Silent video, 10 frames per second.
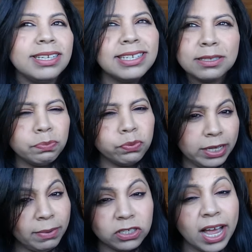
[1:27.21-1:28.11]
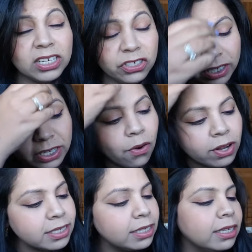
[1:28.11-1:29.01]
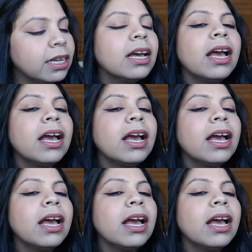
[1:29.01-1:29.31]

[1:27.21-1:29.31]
it is pretty much hygienic, honestly,